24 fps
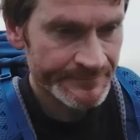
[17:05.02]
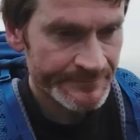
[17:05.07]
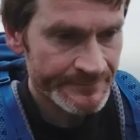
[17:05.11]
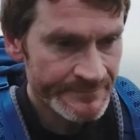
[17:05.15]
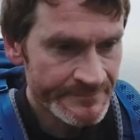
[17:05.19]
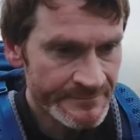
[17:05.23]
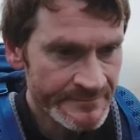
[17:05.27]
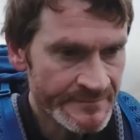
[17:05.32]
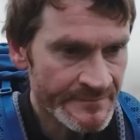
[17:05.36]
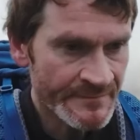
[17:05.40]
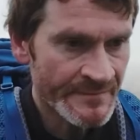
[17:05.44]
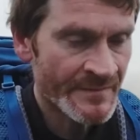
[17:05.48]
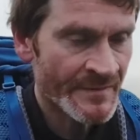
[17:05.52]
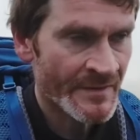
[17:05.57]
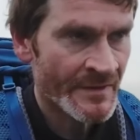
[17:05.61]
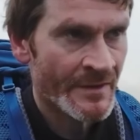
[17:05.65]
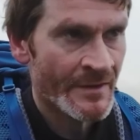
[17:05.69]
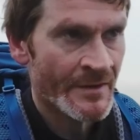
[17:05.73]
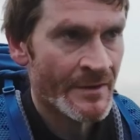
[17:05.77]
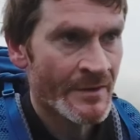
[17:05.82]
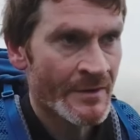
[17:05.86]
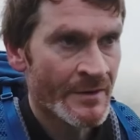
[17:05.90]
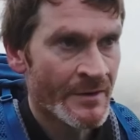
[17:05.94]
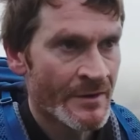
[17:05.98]
in mind the
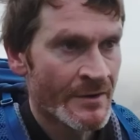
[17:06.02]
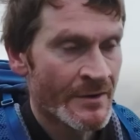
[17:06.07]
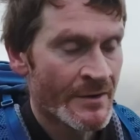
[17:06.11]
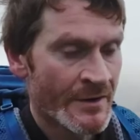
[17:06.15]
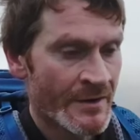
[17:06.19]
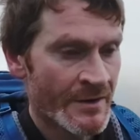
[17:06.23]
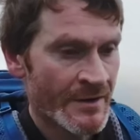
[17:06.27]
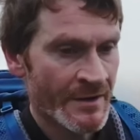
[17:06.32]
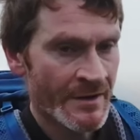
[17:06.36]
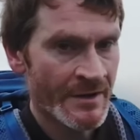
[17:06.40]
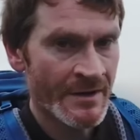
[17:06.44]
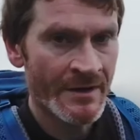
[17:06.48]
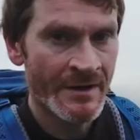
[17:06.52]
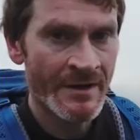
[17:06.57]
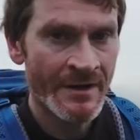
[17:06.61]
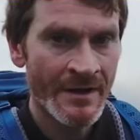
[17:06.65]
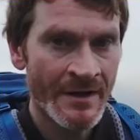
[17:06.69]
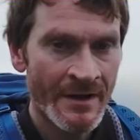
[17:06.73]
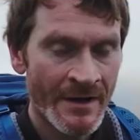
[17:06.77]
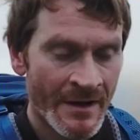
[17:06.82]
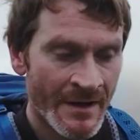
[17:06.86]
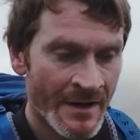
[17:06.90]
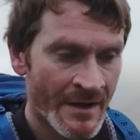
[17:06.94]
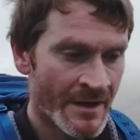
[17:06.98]
limitations
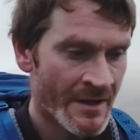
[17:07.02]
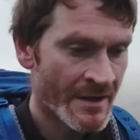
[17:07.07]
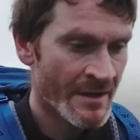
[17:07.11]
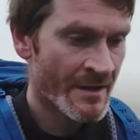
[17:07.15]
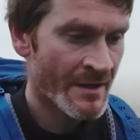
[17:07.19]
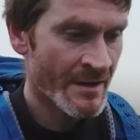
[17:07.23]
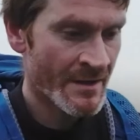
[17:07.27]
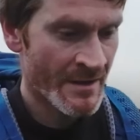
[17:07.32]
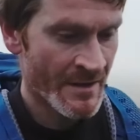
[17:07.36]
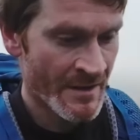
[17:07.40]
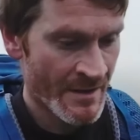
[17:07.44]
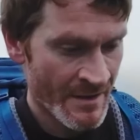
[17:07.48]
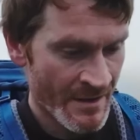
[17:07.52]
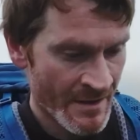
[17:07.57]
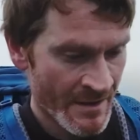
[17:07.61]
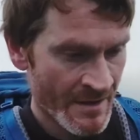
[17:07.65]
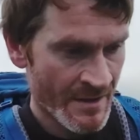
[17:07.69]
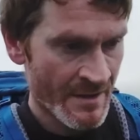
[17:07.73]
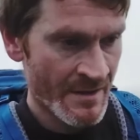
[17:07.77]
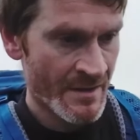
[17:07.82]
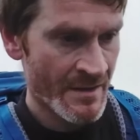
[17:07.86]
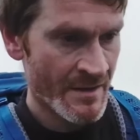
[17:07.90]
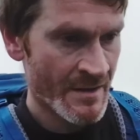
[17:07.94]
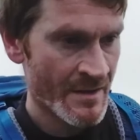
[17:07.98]
that I've mentioned
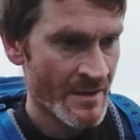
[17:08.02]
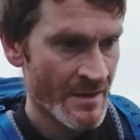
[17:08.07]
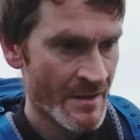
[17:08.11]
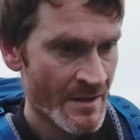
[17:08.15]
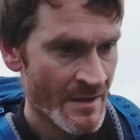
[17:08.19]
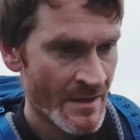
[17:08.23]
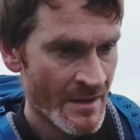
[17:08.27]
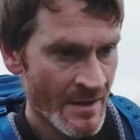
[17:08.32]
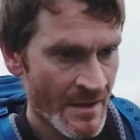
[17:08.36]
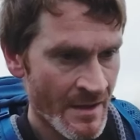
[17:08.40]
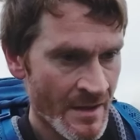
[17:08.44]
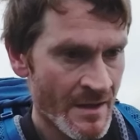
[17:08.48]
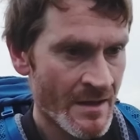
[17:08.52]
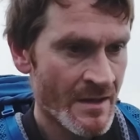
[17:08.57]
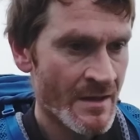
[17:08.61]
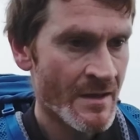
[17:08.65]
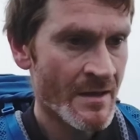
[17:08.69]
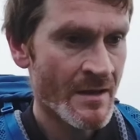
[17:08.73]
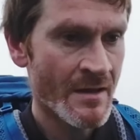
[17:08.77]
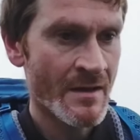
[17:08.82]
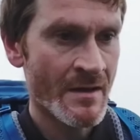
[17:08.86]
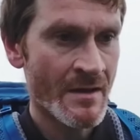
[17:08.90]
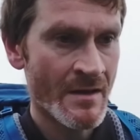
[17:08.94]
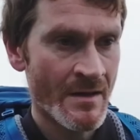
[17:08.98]
in this review.
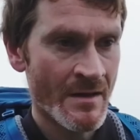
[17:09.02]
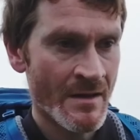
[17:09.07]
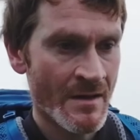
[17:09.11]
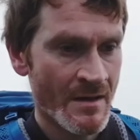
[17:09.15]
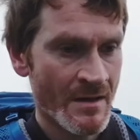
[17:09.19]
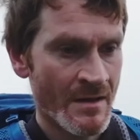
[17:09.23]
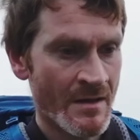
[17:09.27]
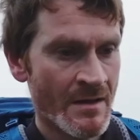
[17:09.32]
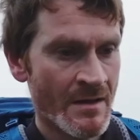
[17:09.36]
So